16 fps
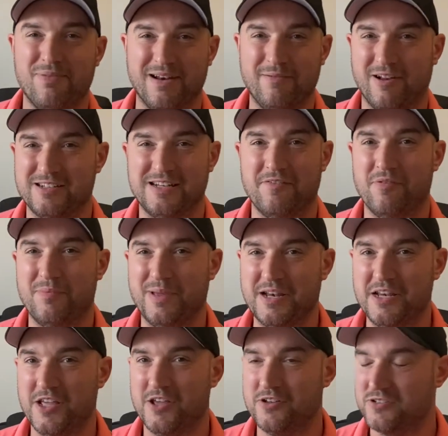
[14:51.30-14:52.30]
pretty much never
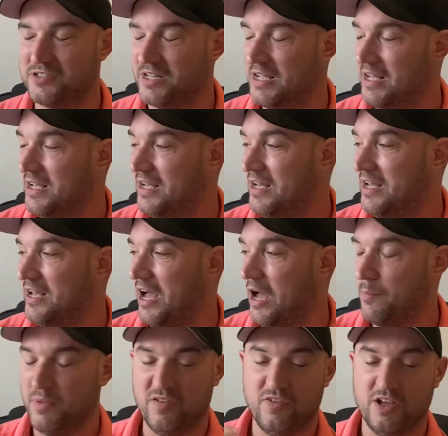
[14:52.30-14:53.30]
been used.
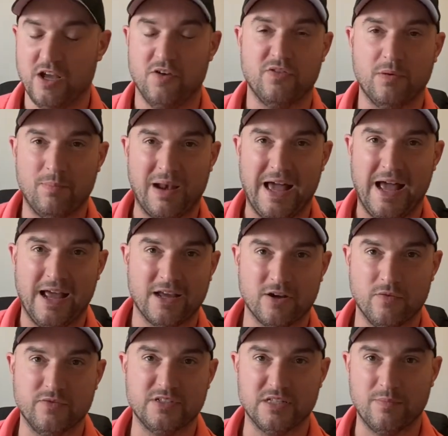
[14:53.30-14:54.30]
Um, if you go for the black,
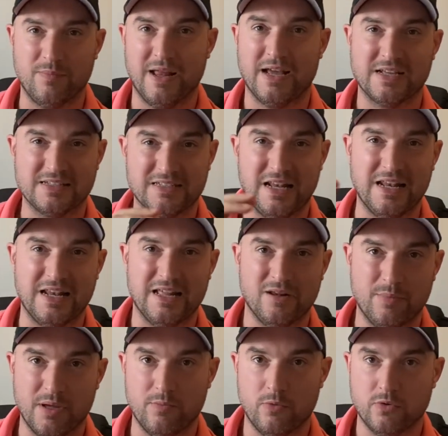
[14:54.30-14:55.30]
obviously the black is a little
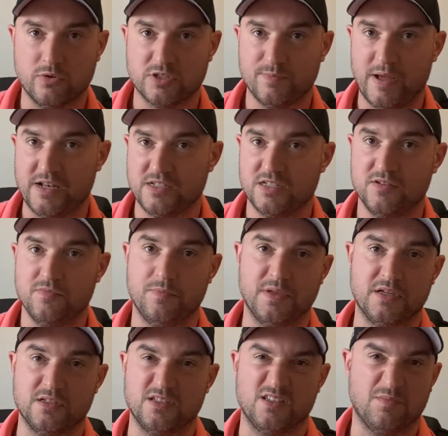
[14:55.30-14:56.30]
bit more expensive
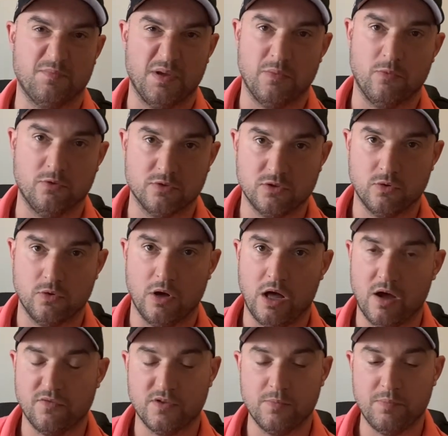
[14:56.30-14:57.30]
because it's a bit more sought
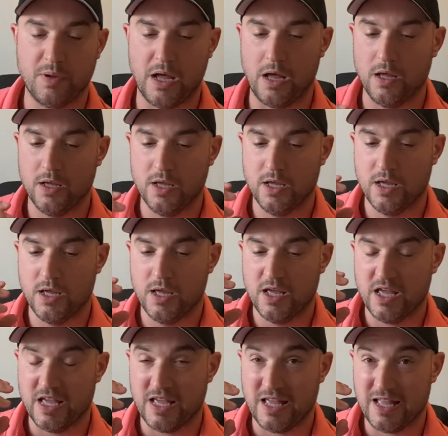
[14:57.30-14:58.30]
after. But
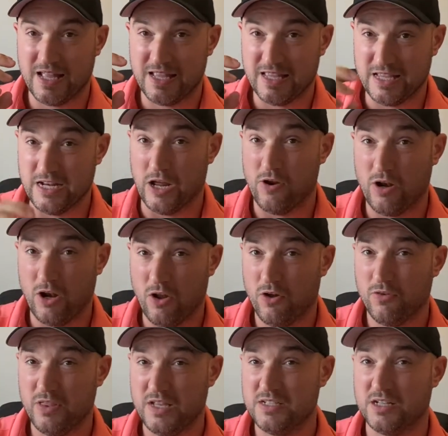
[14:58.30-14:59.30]
you know, a lot
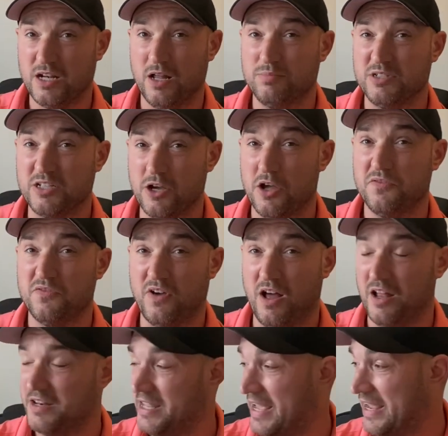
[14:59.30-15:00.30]
of these clubs are going for
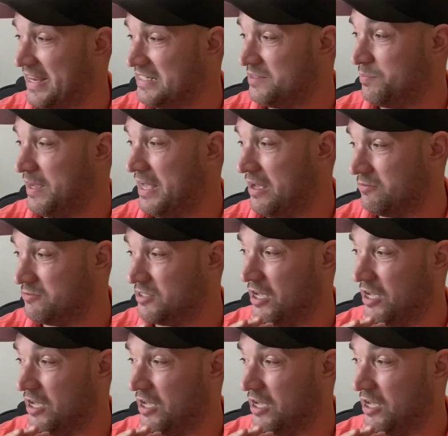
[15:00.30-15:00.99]
under eighty pounds,